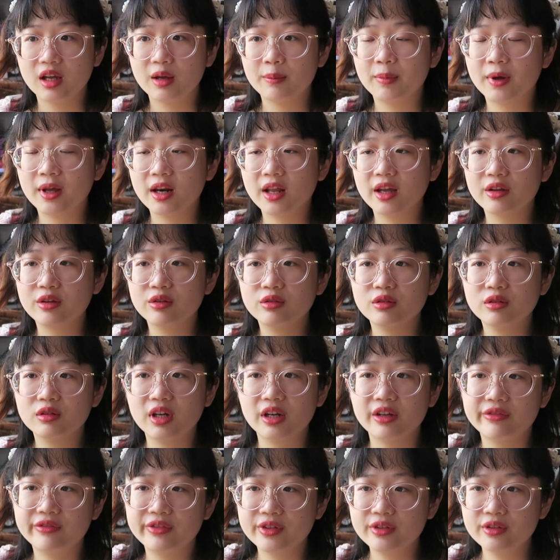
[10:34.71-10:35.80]
But like, you know,
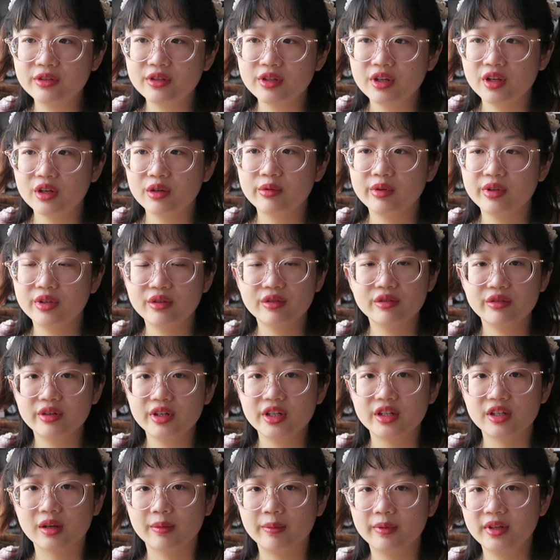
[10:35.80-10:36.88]
I feel when you
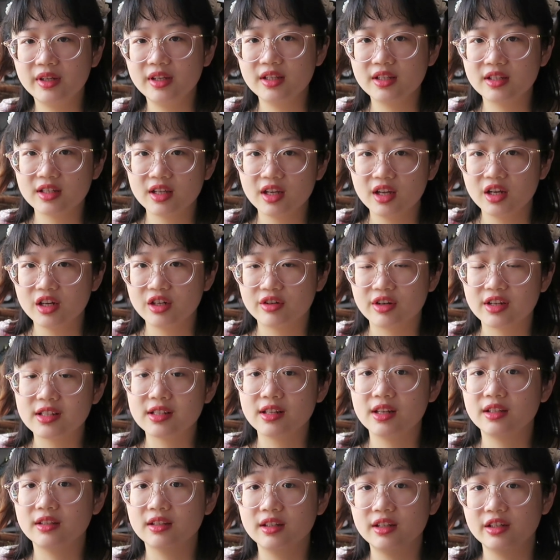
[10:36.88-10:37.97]
read Japanese
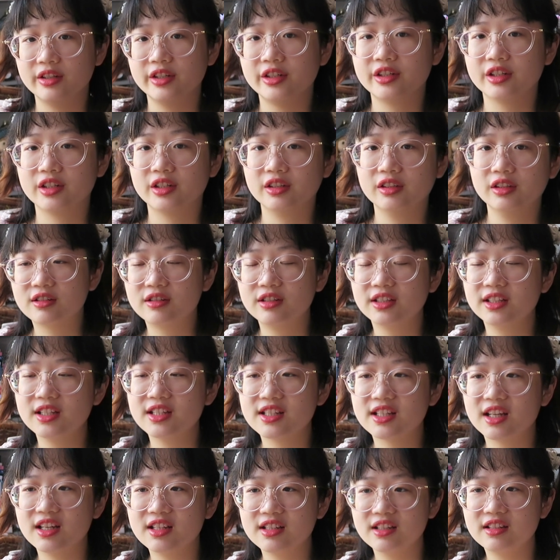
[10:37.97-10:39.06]
translated literature,
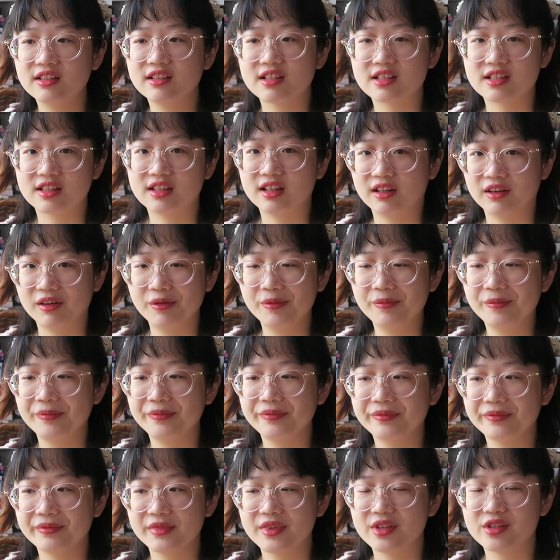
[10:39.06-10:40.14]
criticizing the style
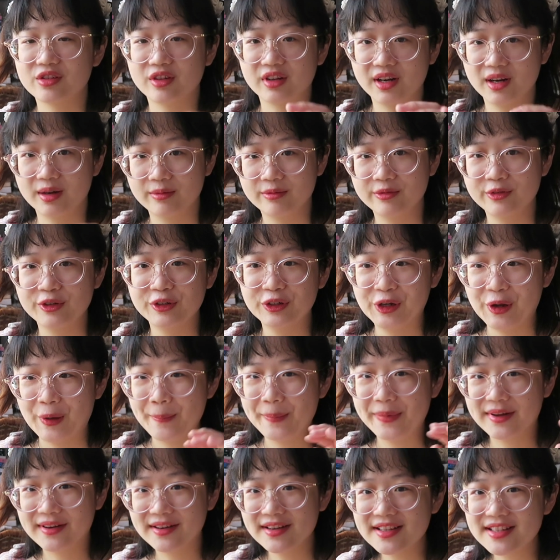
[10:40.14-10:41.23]
is not helpful,
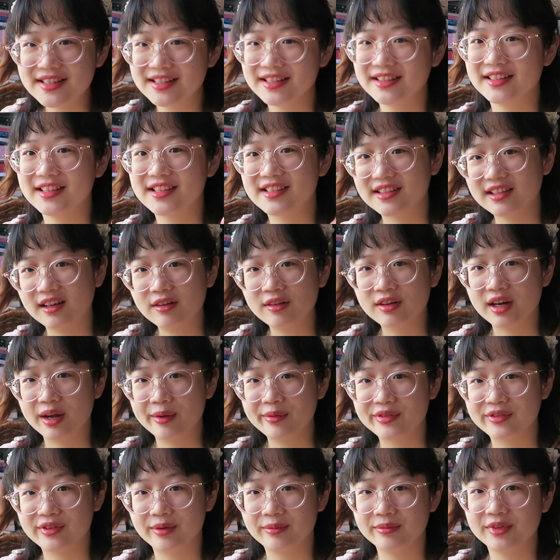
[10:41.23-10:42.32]
because the style
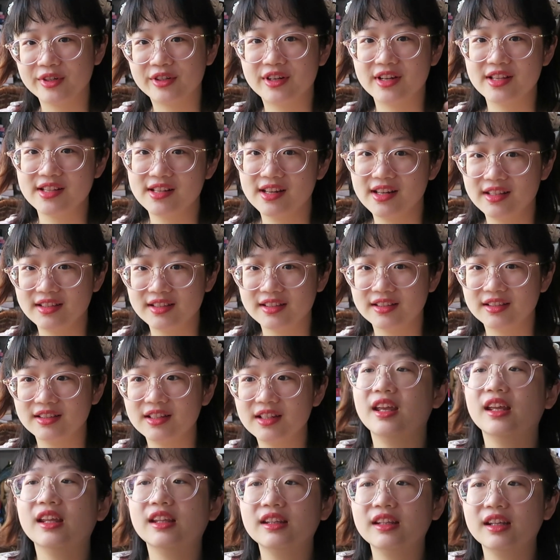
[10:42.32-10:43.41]
comes from the translator
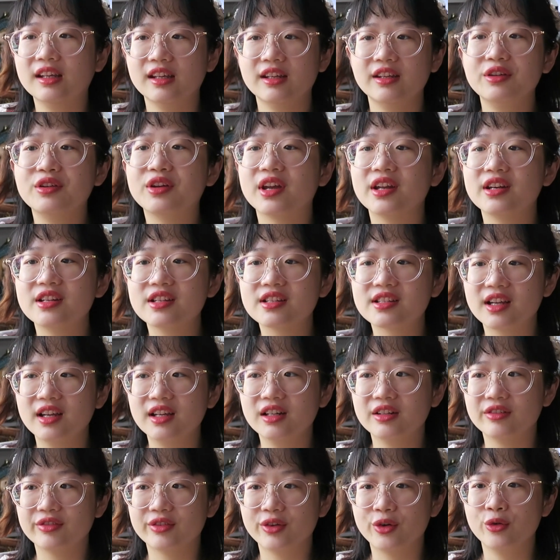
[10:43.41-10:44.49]
and you can just kind
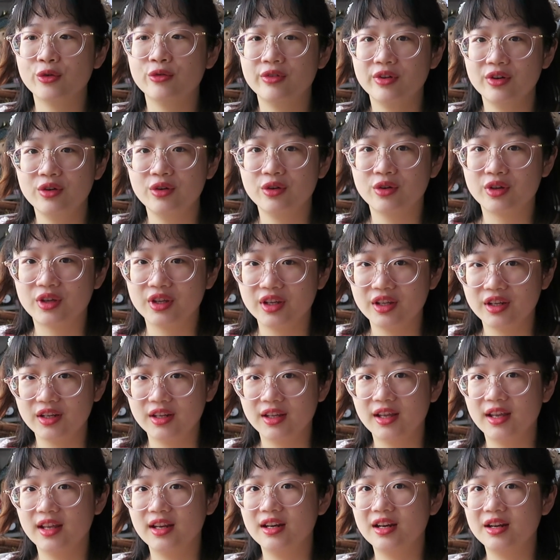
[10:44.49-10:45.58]
of overlook it.
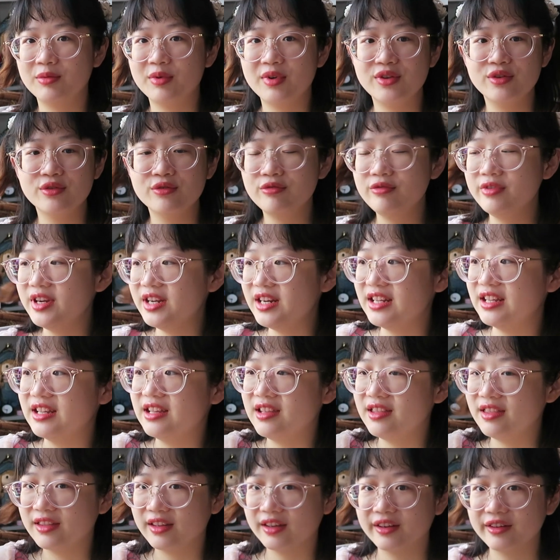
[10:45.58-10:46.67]
And when you read
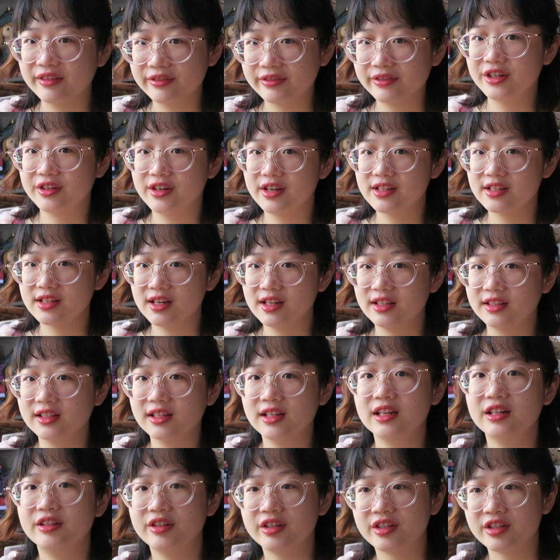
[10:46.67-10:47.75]
enough translated
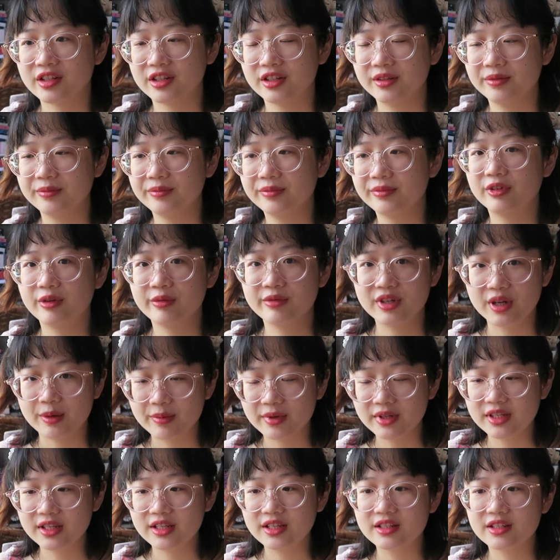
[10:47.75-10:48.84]
literature from
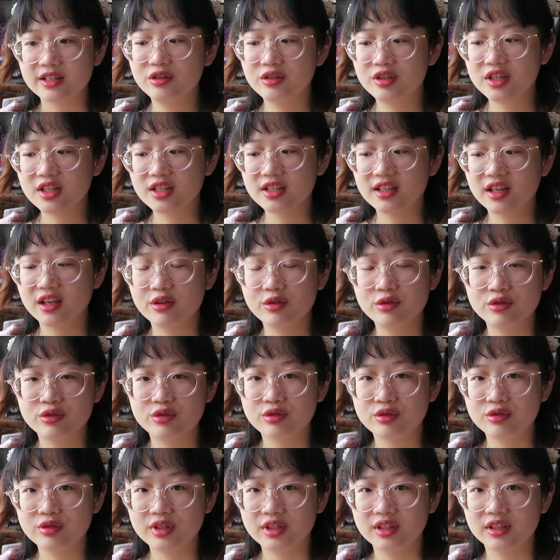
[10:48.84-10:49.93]
Japanese, you just get used
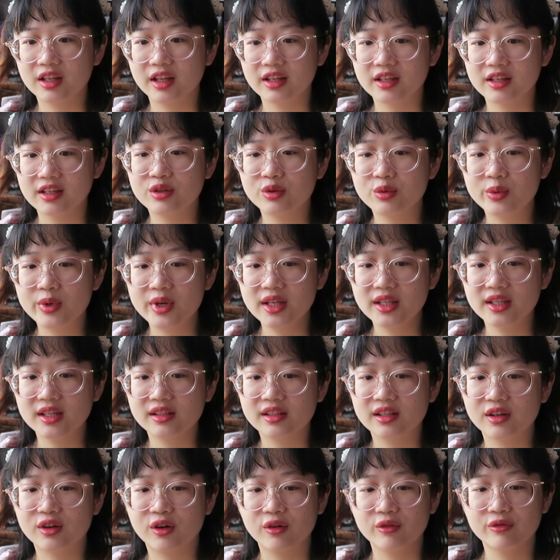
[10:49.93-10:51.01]
to it. Like the way that
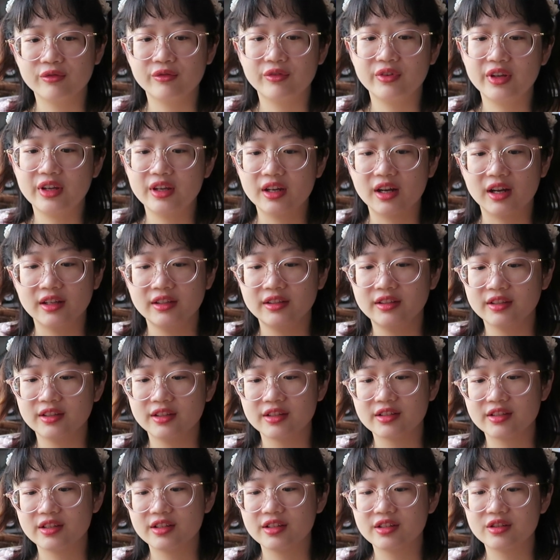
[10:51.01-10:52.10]
they convey
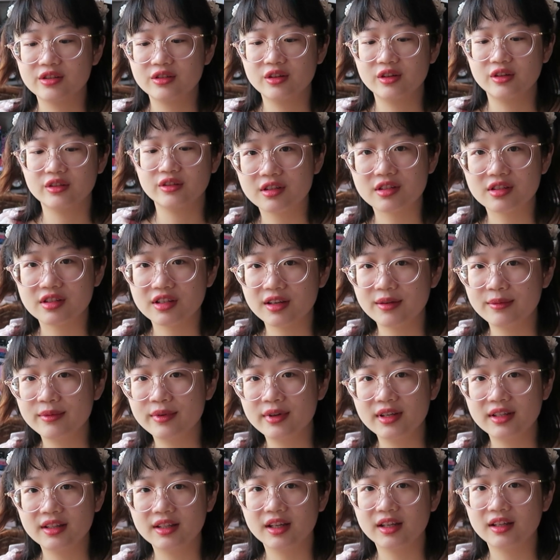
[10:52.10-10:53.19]
ideas is not the same
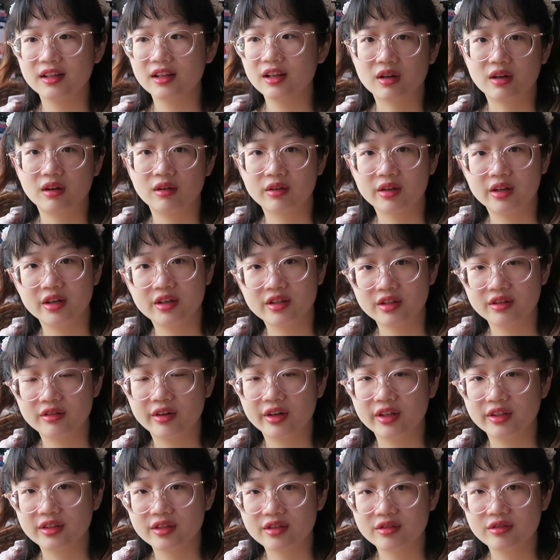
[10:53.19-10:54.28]
way that Caucasian
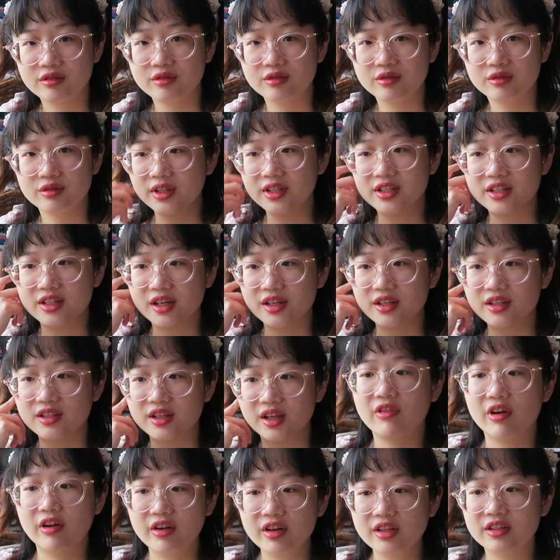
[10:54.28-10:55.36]
writers do. It's just
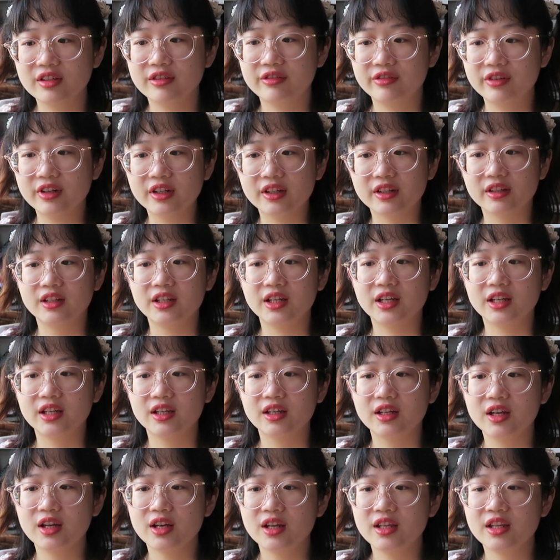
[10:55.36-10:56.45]
very different. They
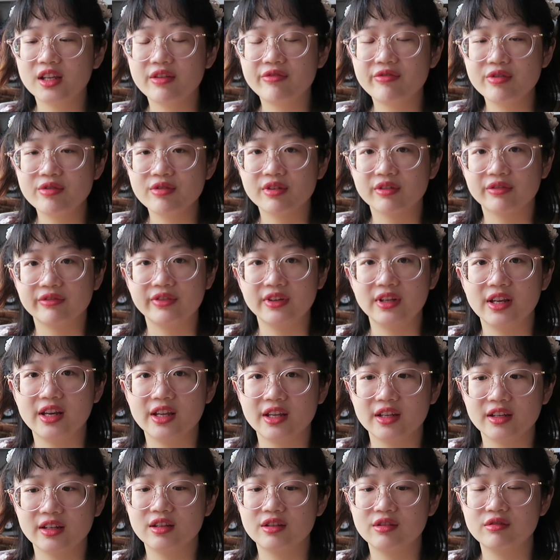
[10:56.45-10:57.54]
give you a
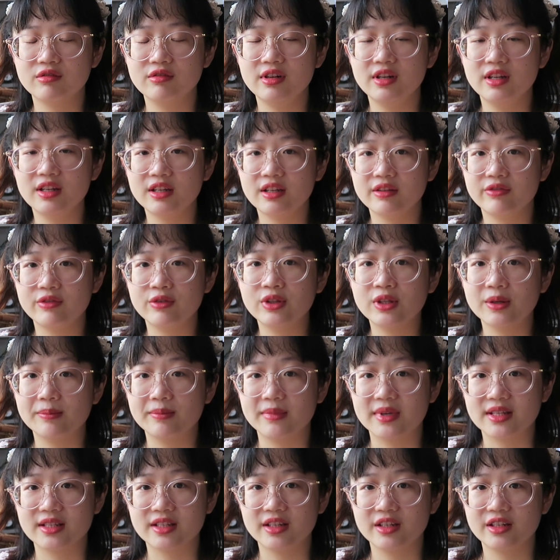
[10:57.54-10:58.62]
feeling, they don't really give you the
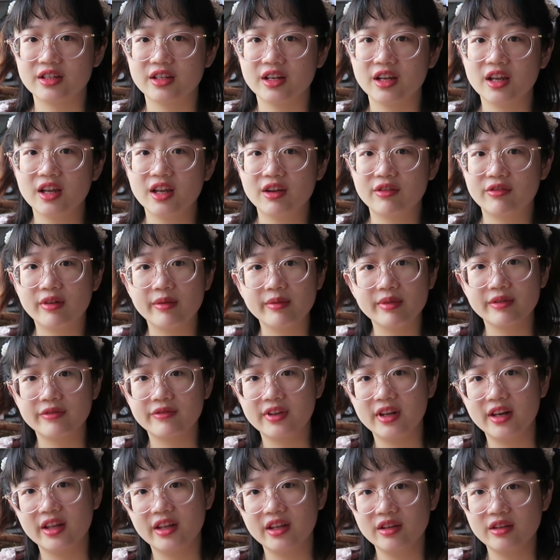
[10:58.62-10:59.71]
message. From the
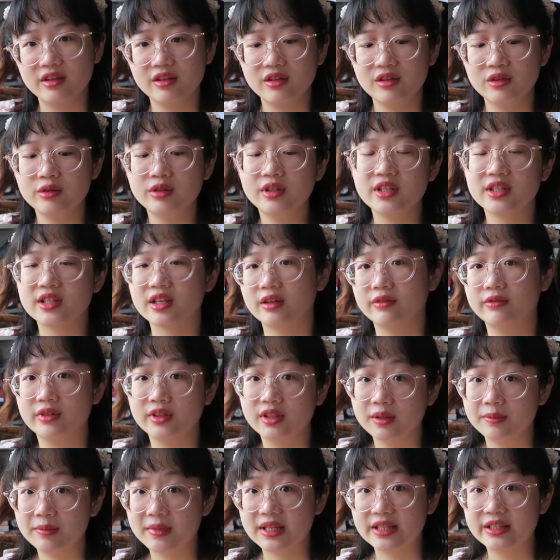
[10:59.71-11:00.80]
feeling, you decipher
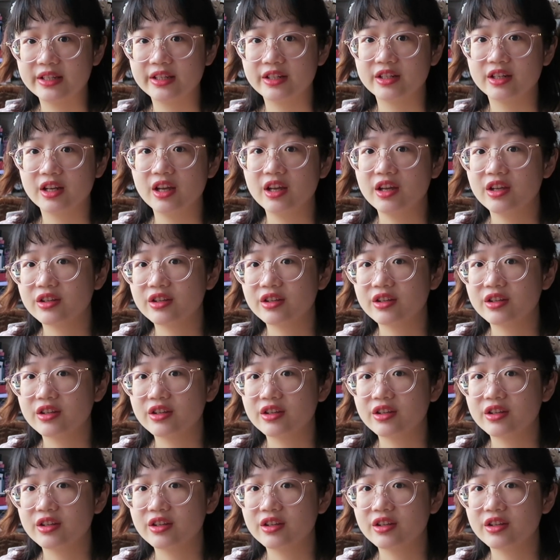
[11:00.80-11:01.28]
the message.